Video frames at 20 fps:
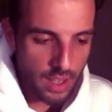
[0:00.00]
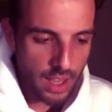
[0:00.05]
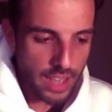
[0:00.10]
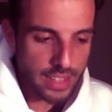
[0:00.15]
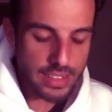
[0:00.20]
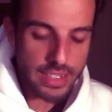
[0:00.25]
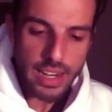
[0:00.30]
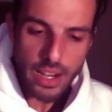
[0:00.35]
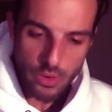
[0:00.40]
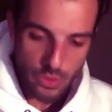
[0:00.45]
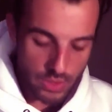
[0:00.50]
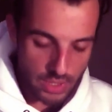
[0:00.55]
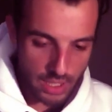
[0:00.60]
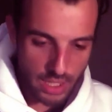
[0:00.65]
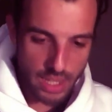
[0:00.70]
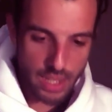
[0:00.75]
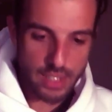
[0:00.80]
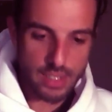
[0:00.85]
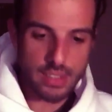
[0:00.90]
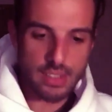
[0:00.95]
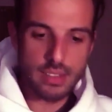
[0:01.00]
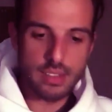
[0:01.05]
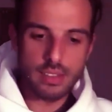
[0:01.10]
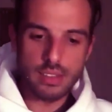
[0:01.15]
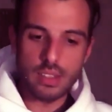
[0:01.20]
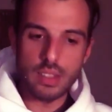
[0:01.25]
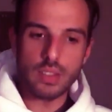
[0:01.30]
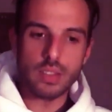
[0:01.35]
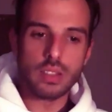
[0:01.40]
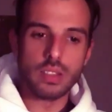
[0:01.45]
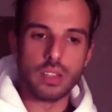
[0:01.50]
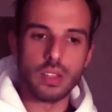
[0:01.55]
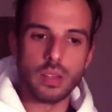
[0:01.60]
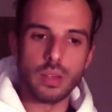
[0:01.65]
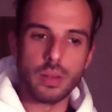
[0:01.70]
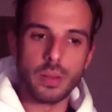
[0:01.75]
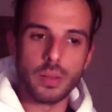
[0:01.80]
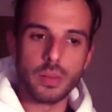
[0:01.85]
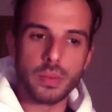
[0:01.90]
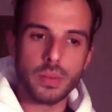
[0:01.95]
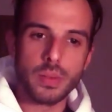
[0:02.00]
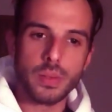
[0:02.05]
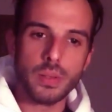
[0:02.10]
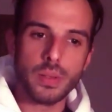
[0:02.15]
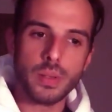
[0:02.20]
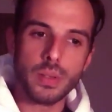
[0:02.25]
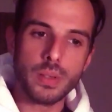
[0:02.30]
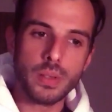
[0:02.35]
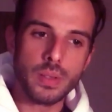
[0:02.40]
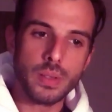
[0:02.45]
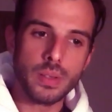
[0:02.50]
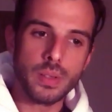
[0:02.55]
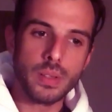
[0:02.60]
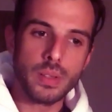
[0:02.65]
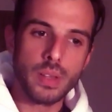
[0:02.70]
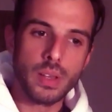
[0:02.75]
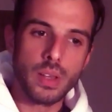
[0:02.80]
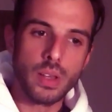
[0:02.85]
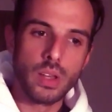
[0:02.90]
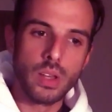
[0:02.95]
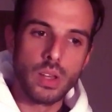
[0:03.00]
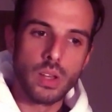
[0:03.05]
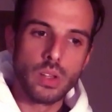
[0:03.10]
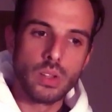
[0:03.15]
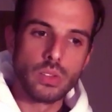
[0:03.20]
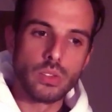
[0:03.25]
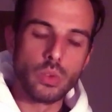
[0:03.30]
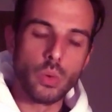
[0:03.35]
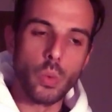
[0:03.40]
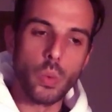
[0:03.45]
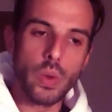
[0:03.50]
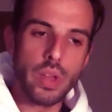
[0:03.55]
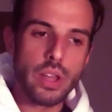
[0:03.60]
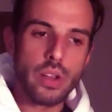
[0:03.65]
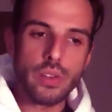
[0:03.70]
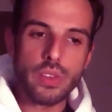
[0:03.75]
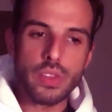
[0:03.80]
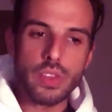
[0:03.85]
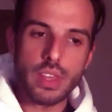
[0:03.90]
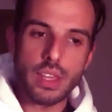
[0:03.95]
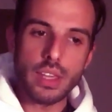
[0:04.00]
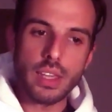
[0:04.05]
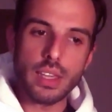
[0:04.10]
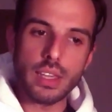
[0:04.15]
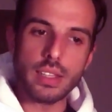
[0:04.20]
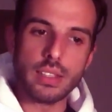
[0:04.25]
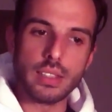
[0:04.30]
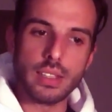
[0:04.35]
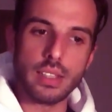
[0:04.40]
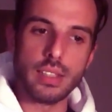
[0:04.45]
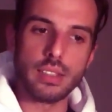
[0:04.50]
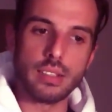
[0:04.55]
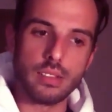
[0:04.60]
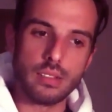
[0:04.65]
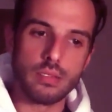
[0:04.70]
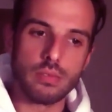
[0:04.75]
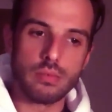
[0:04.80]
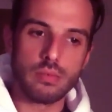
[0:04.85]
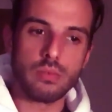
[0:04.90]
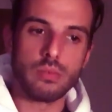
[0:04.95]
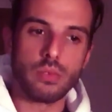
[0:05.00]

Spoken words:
And then I realized the weird thing in